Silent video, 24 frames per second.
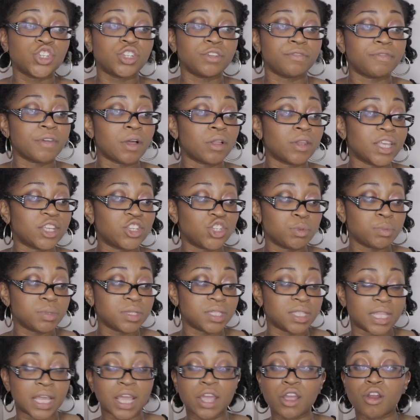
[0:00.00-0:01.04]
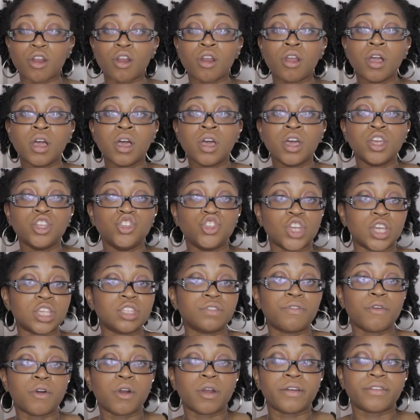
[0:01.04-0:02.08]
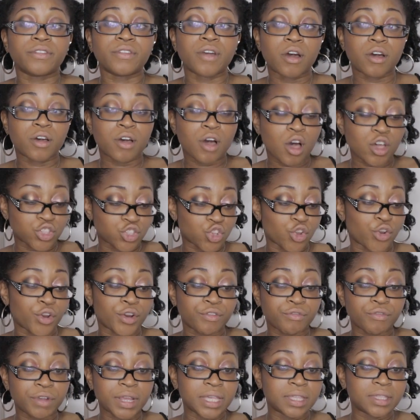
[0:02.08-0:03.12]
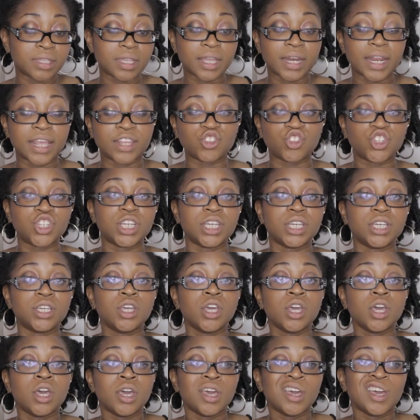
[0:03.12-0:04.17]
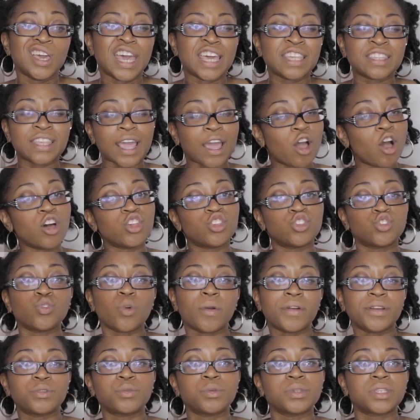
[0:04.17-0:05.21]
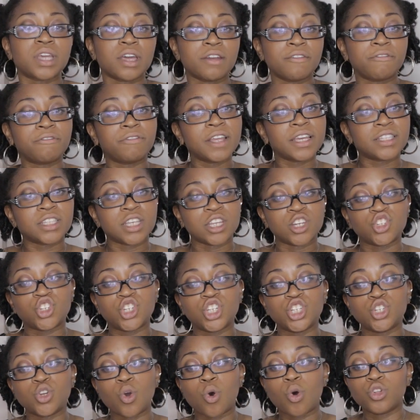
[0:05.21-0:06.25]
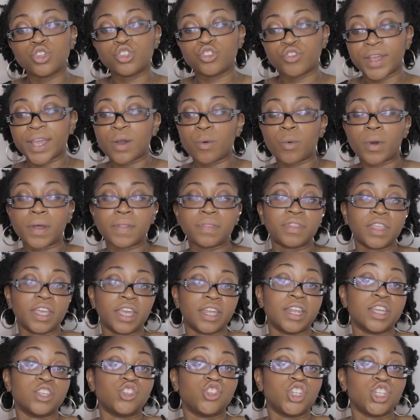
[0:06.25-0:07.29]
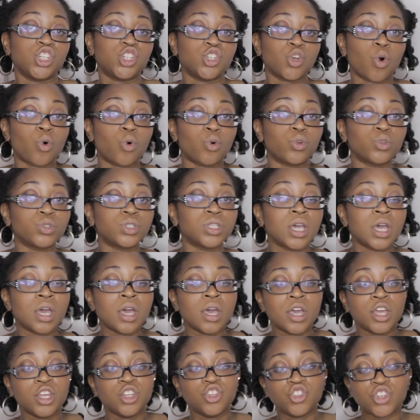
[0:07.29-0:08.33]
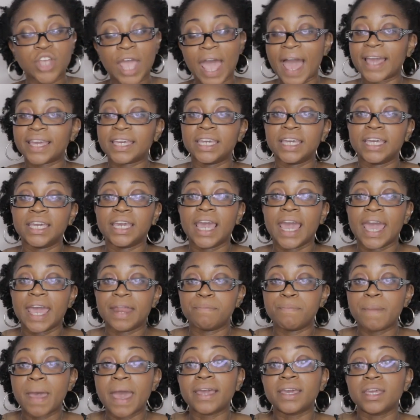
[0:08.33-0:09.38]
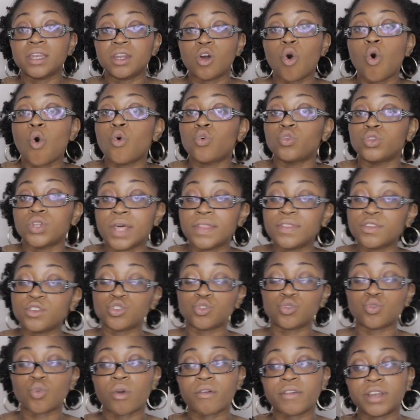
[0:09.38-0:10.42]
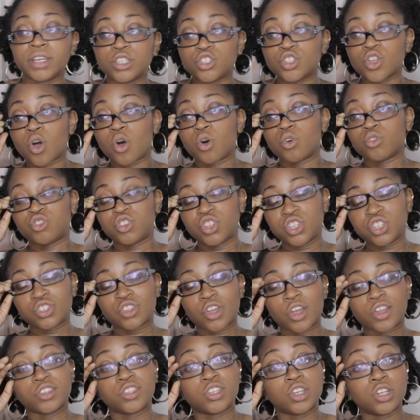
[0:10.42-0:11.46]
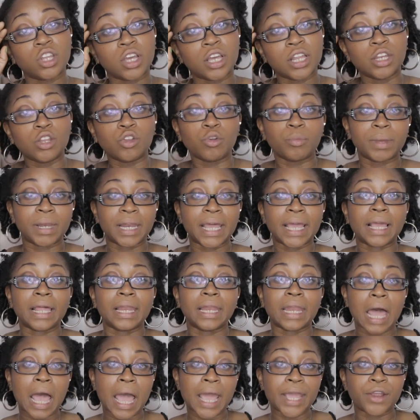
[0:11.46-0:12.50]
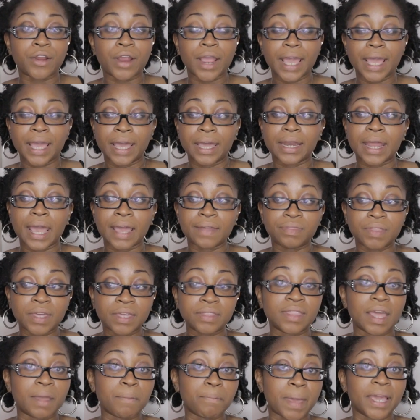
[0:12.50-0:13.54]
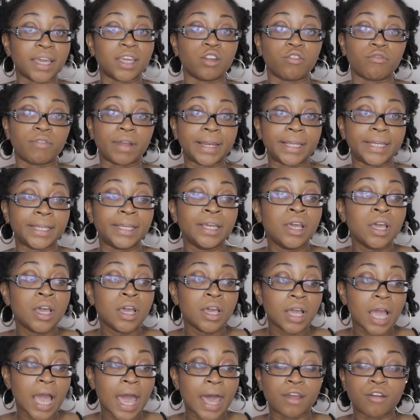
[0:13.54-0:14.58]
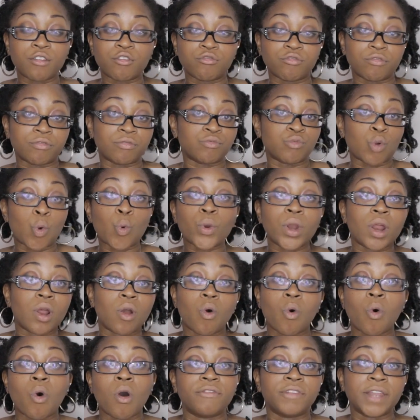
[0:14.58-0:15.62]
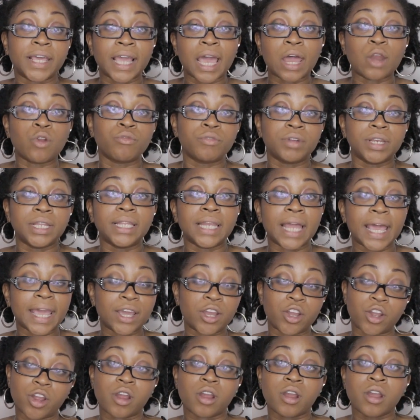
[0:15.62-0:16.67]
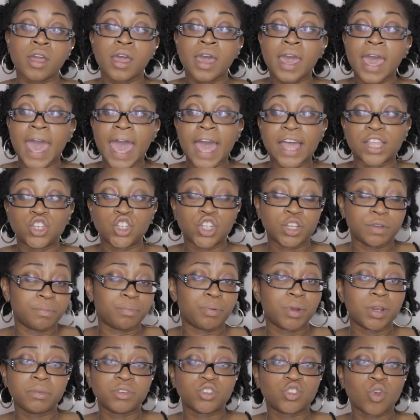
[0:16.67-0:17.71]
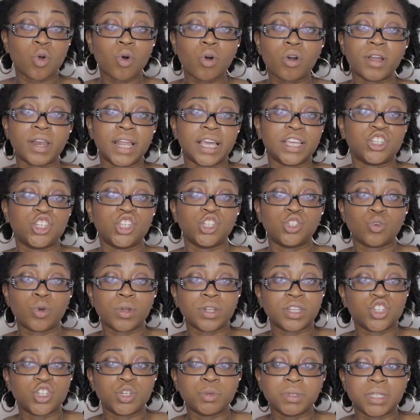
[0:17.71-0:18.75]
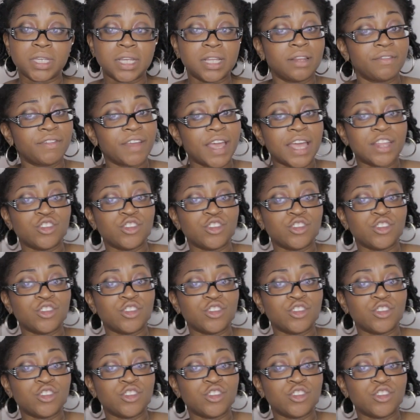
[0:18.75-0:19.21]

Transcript: She felt like she was there just for a certain reason, and she, it's like her stories was conflicting. She told Draya one thing, and then she told Jackie and Megan a whole another story. So she's starting to look a little bit like a liar, and I think that Megan already kind of wrote her off, like, I don't really like her. And she pretty much told her, like, she thought that she was irrelevant.